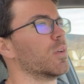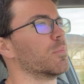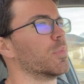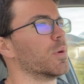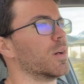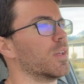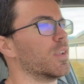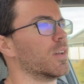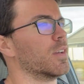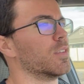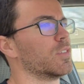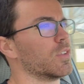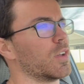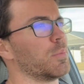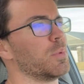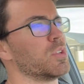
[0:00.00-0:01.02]
But uh,
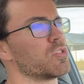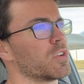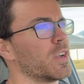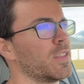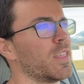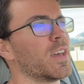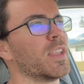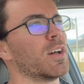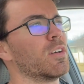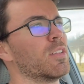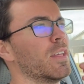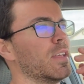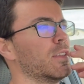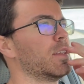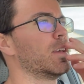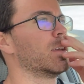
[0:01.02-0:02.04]
so I've been trying that out
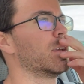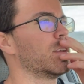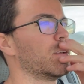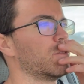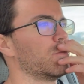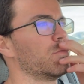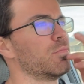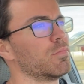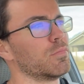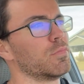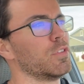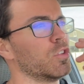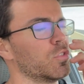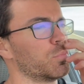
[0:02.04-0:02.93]
lately, and it feels